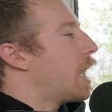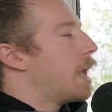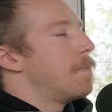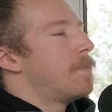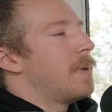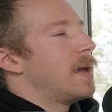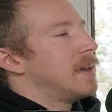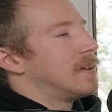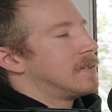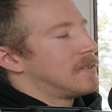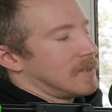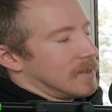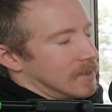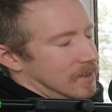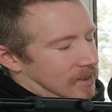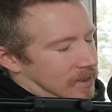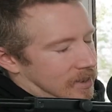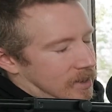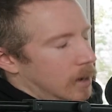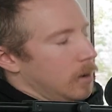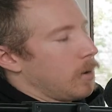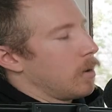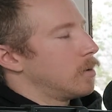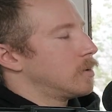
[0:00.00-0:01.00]
Yeah, it makes yeah.
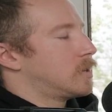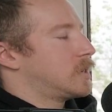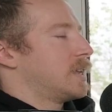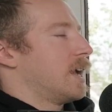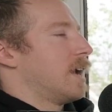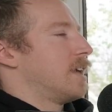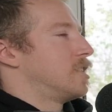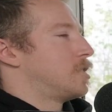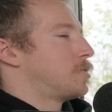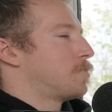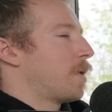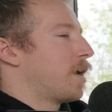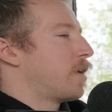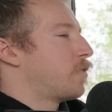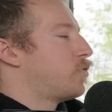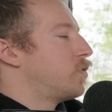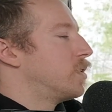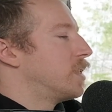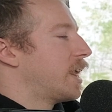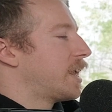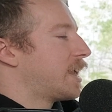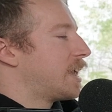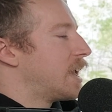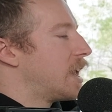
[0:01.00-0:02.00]
zero sense. But I
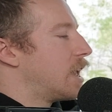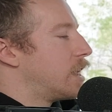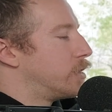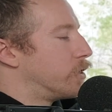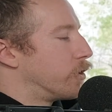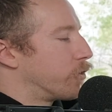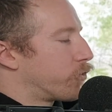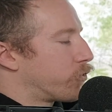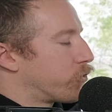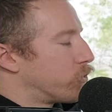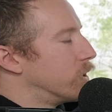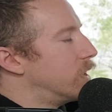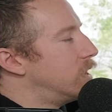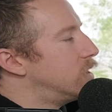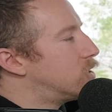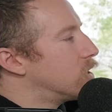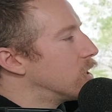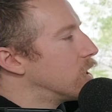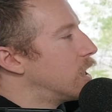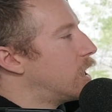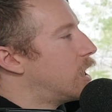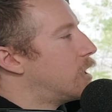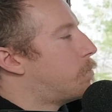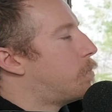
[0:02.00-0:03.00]
feel like in the
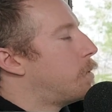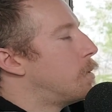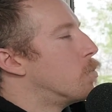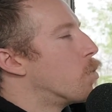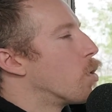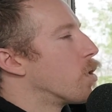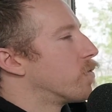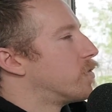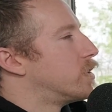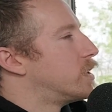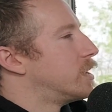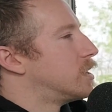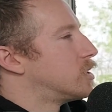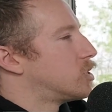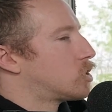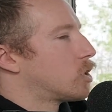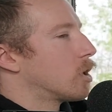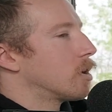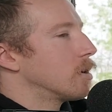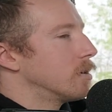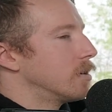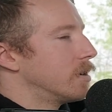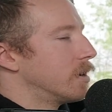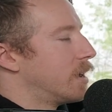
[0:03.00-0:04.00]
freezer, it'd be more of a
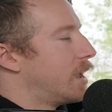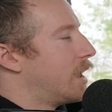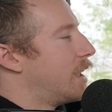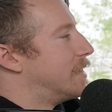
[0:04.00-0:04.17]
dessert.